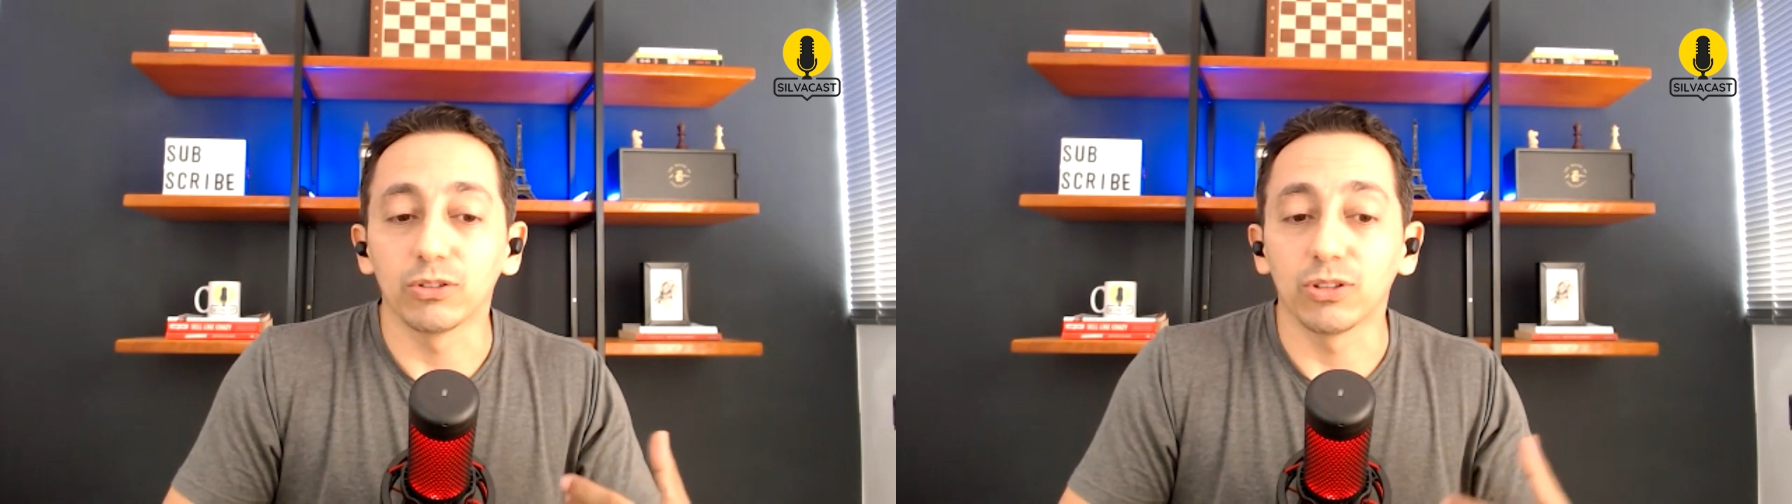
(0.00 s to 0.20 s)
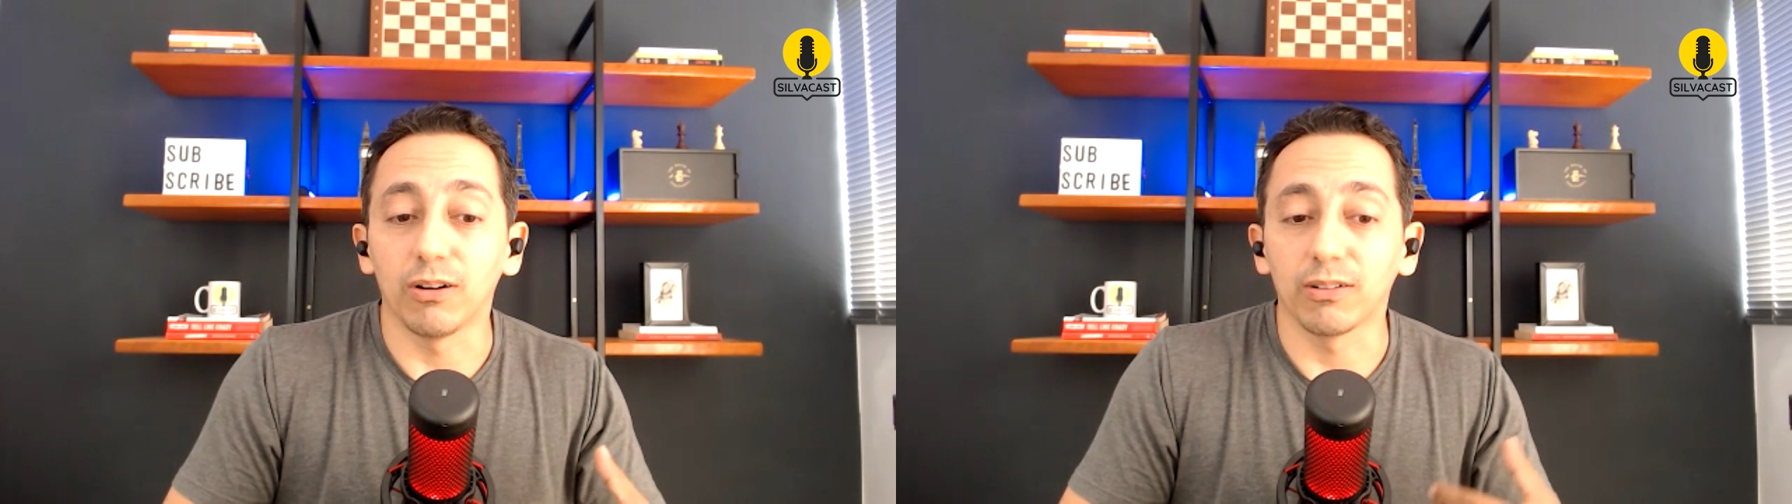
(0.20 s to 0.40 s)

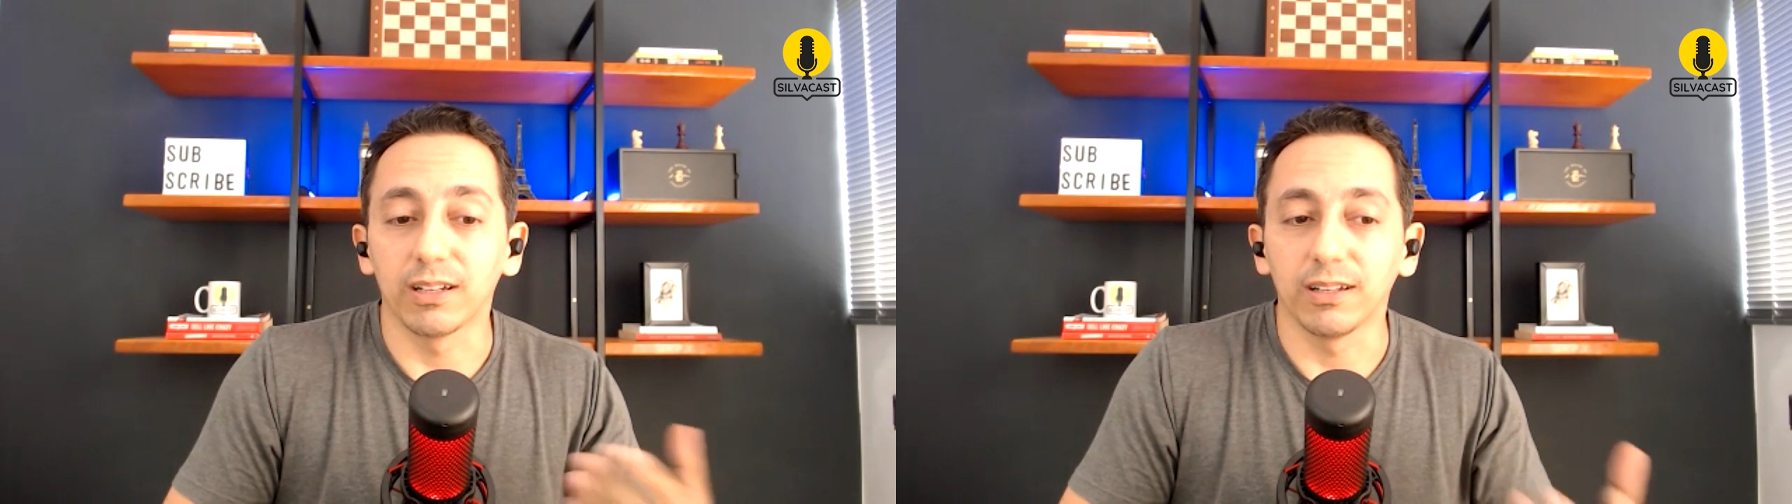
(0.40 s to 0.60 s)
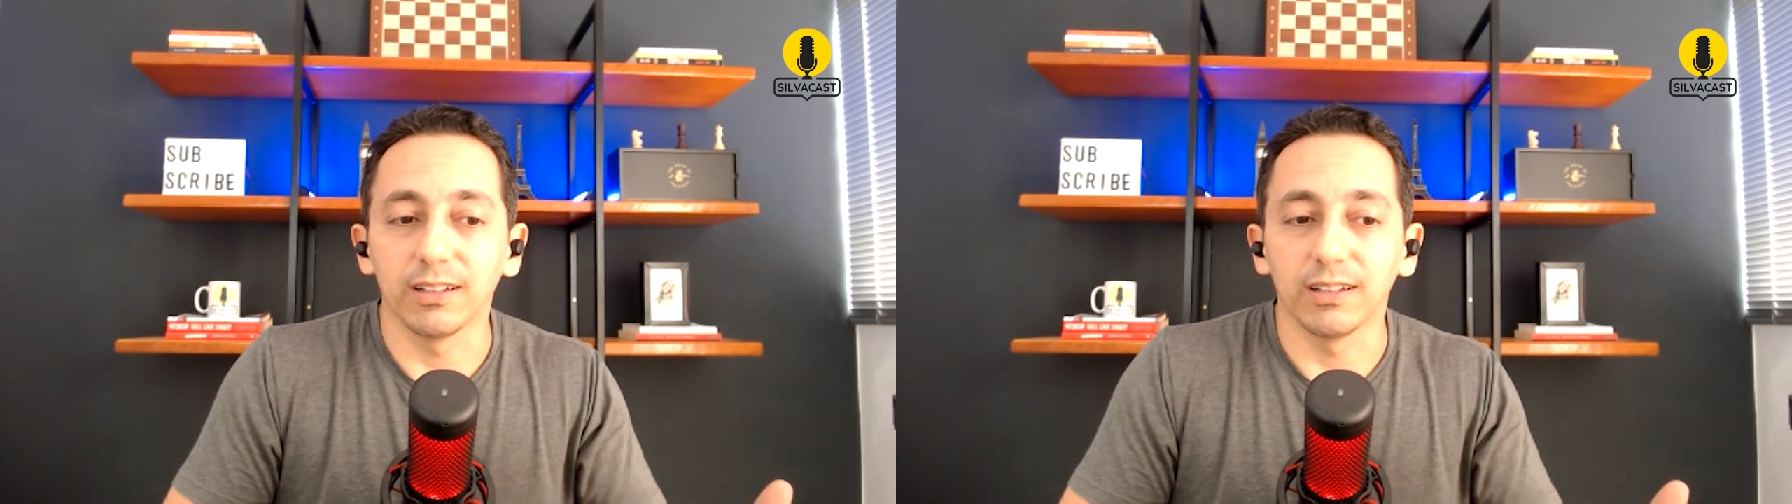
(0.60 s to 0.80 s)

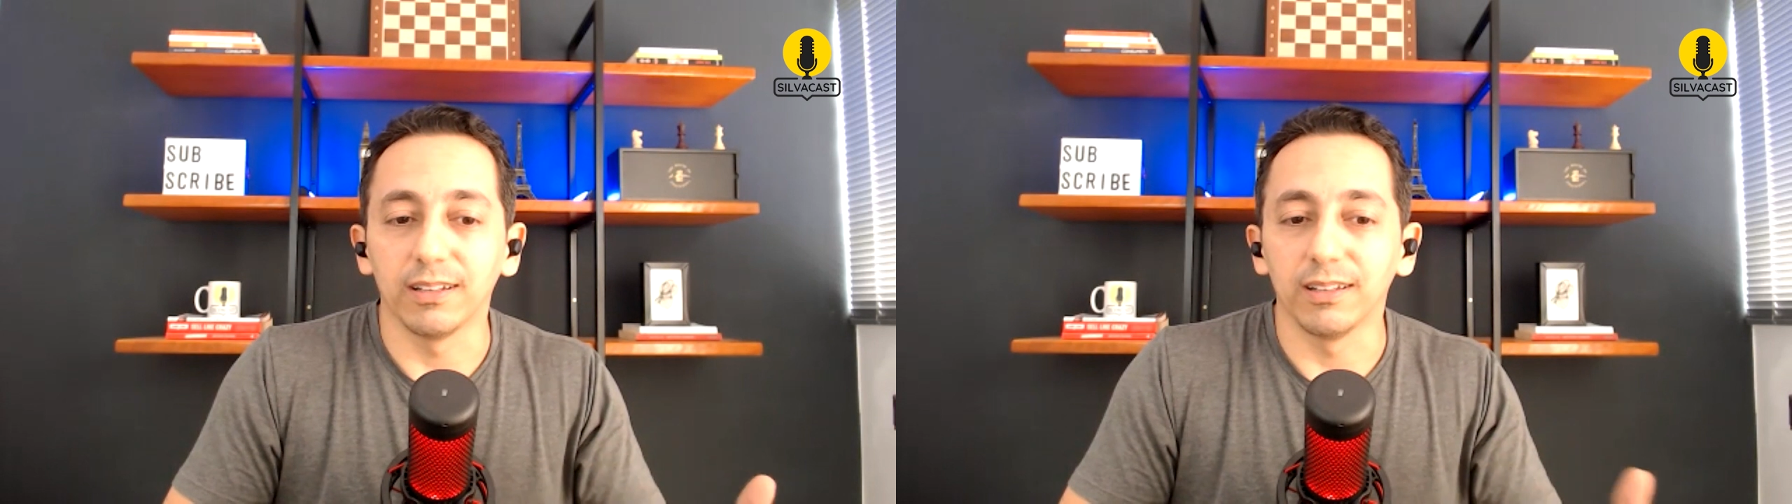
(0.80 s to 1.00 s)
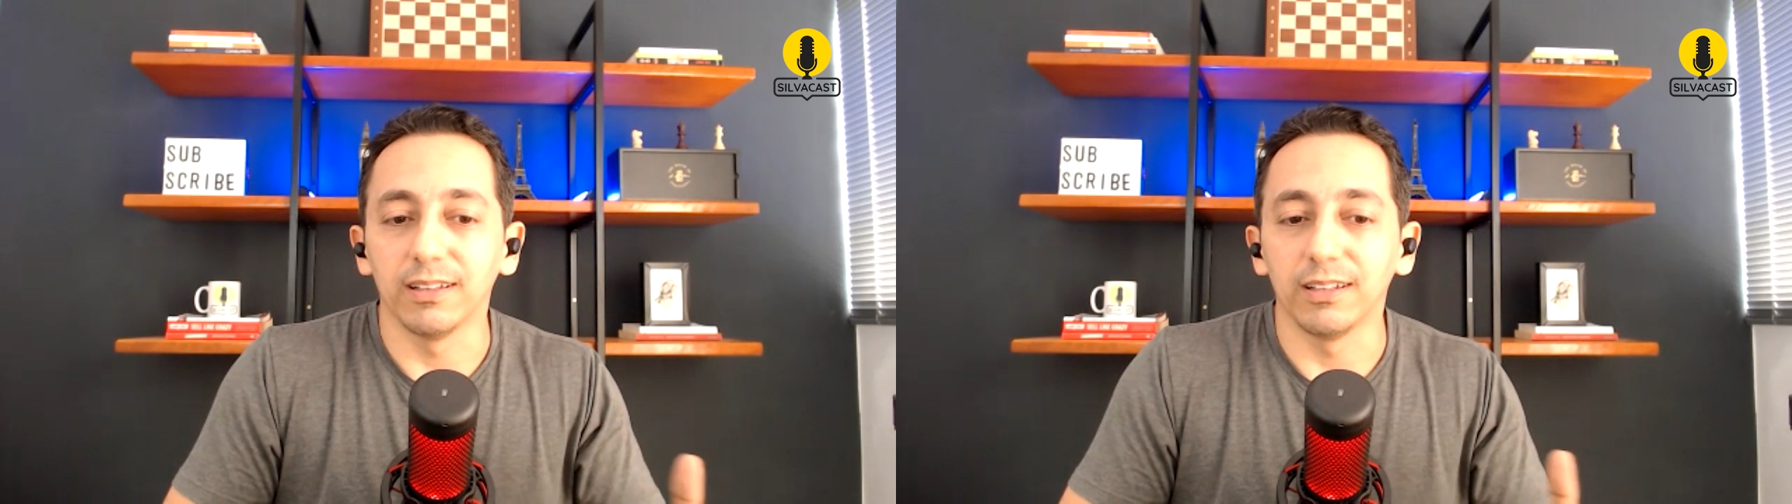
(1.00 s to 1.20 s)
talk
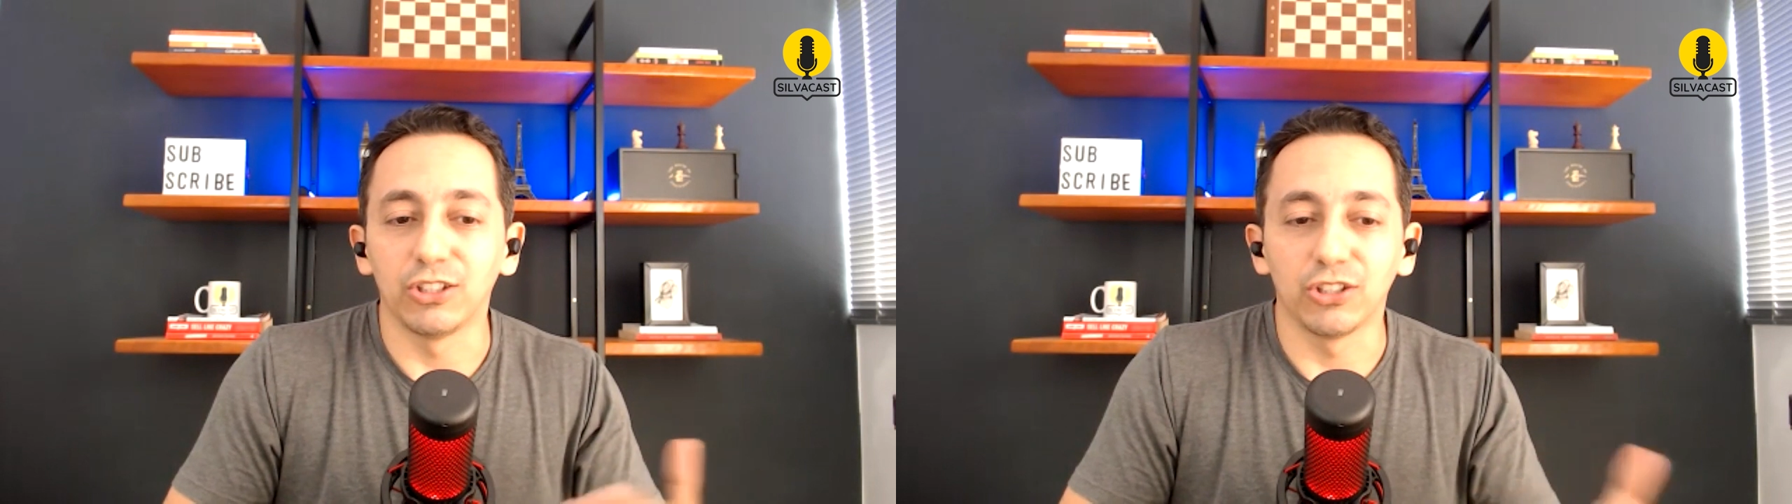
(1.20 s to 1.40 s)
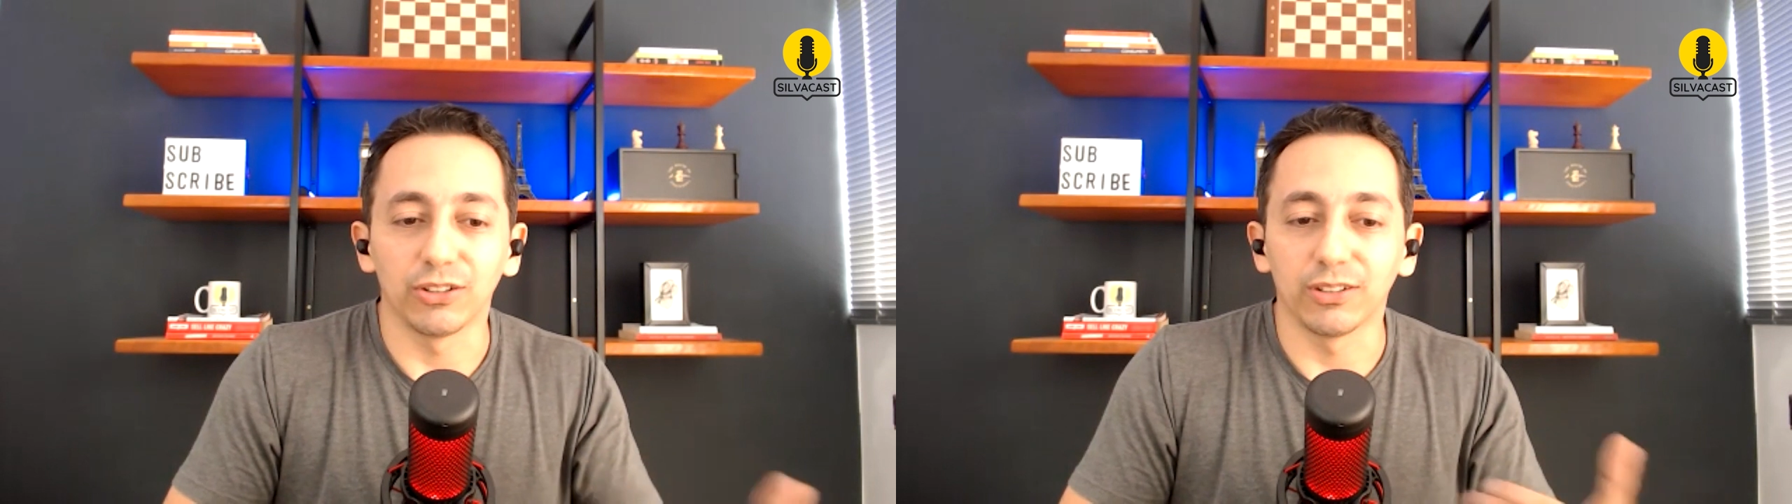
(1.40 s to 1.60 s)

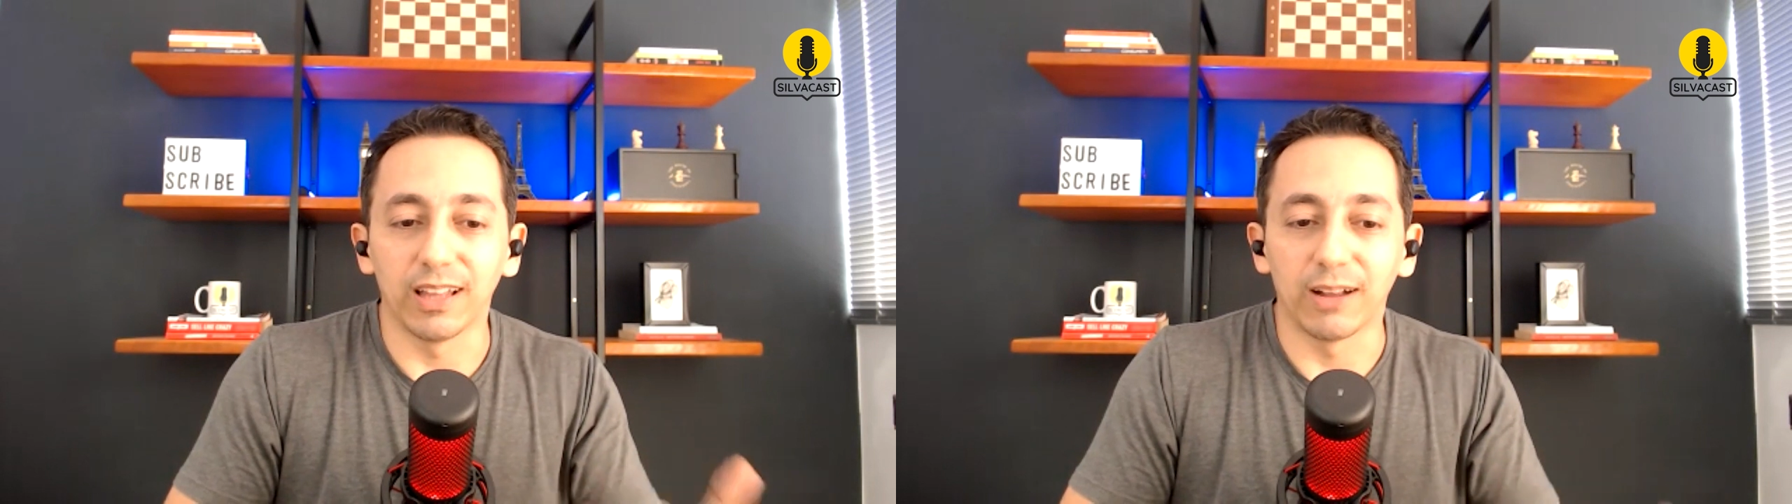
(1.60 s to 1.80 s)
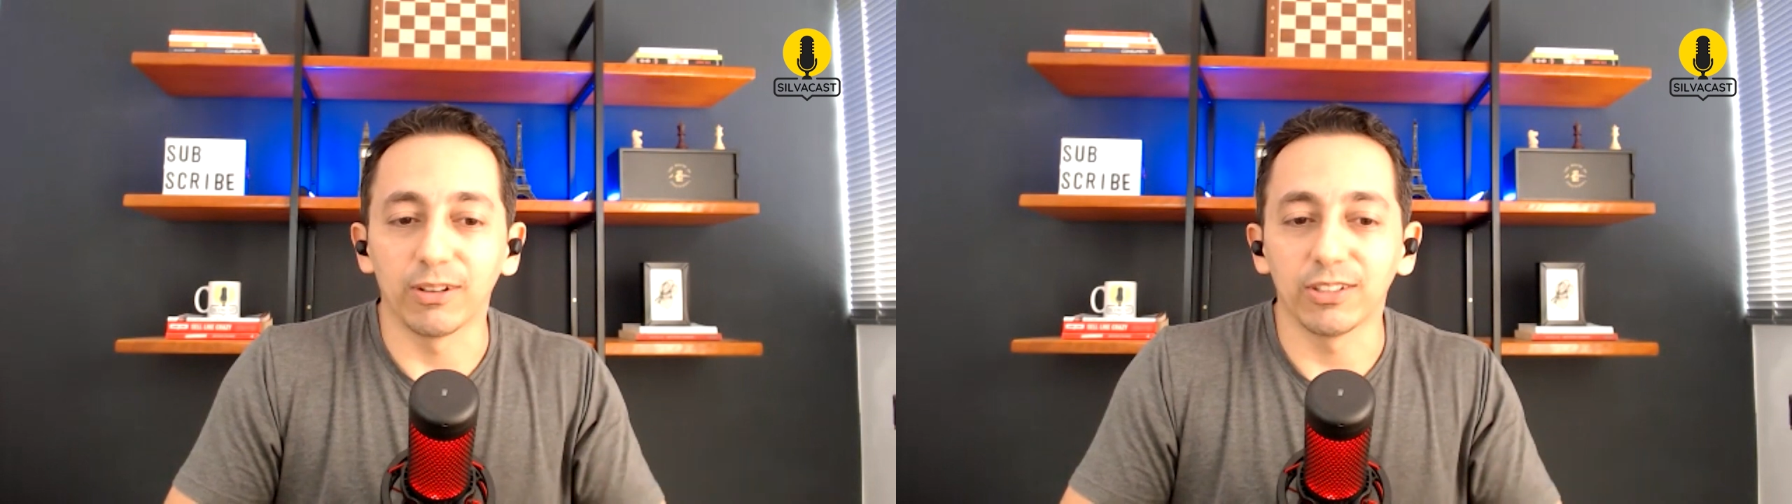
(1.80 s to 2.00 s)
each other
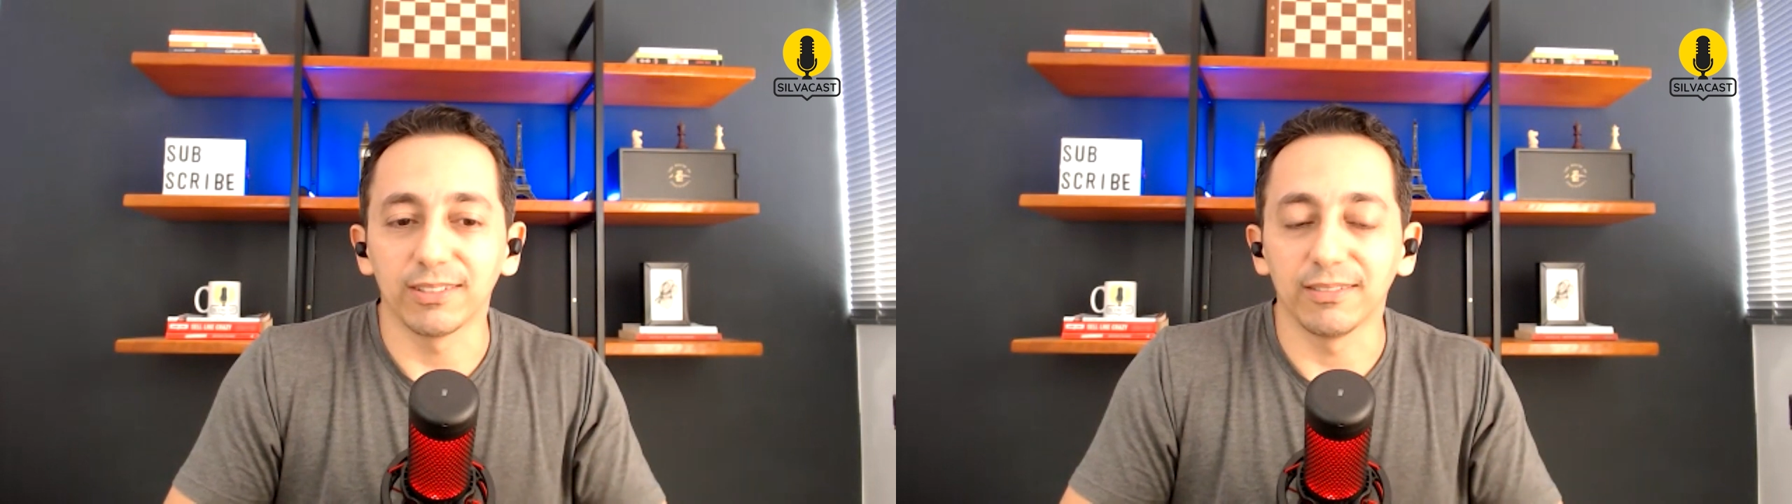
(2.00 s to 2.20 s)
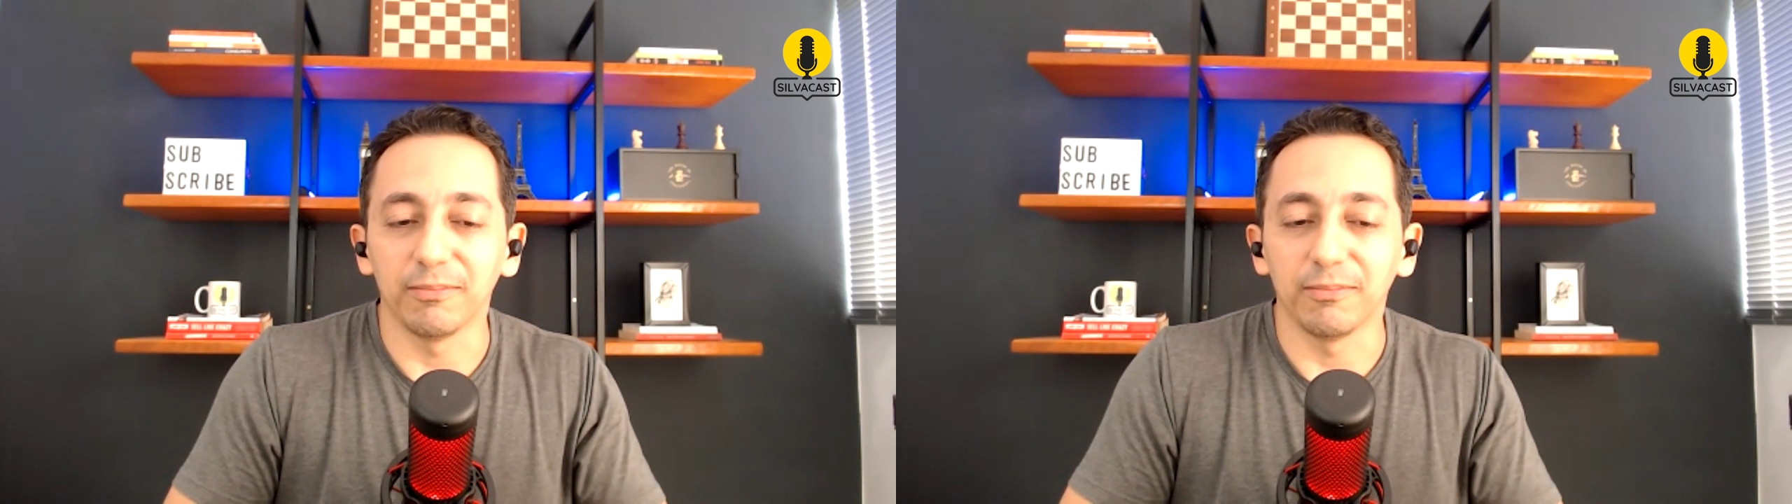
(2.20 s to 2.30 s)
language,